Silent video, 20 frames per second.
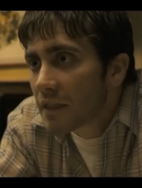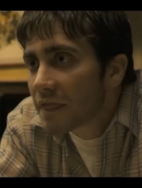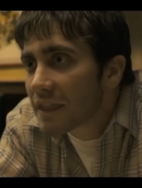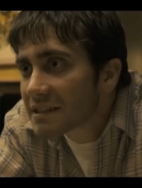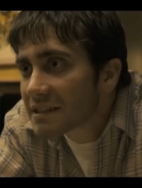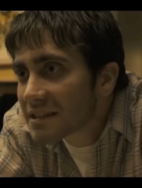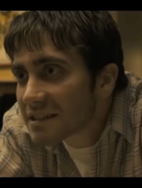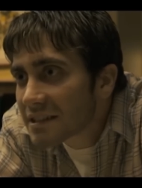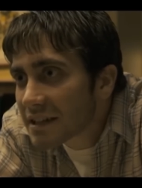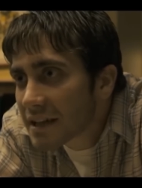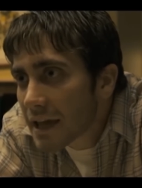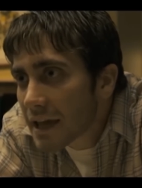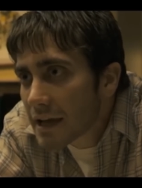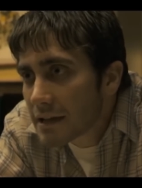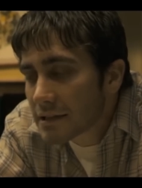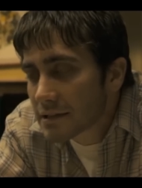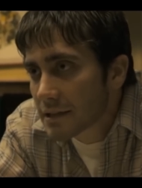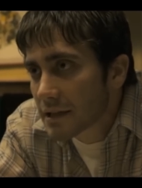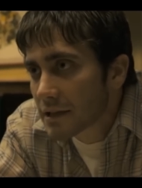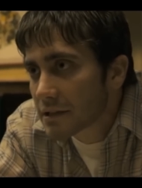while
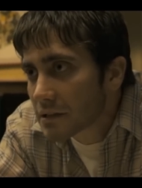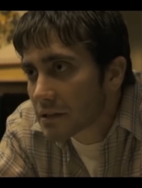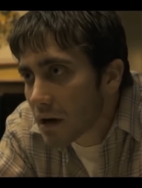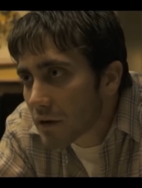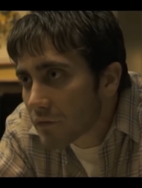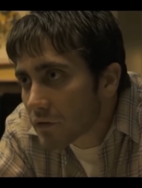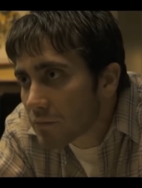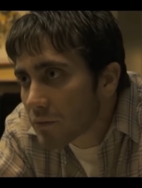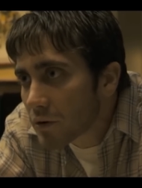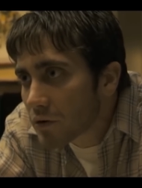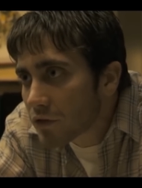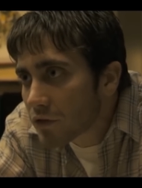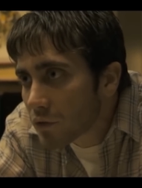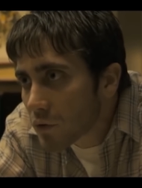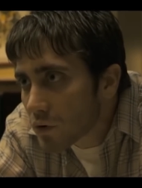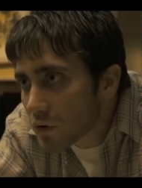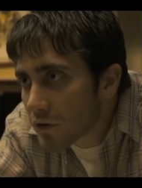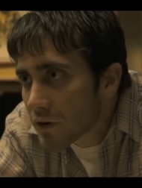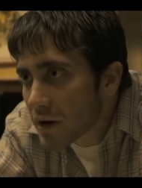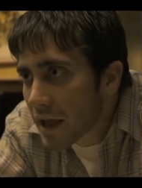investigating these recent
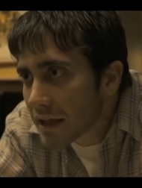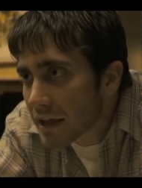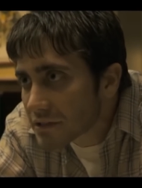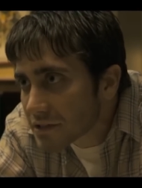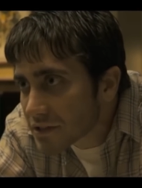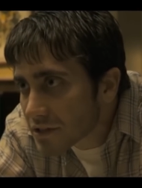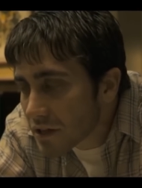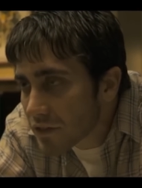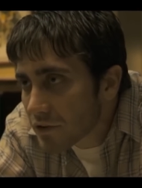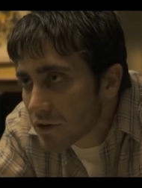slayings.